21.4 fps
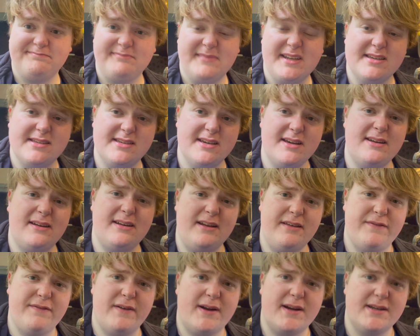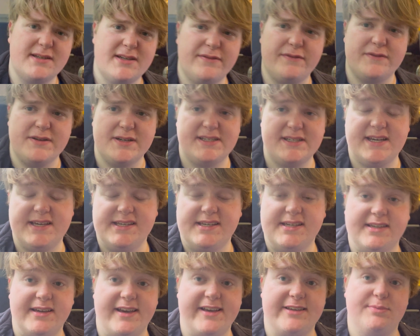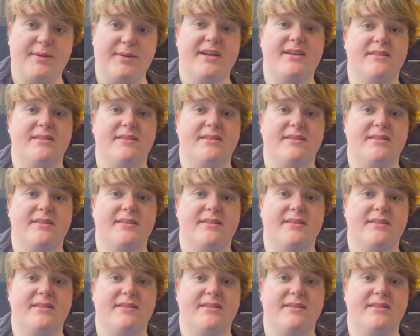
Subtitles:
Certainly very different, as I explained in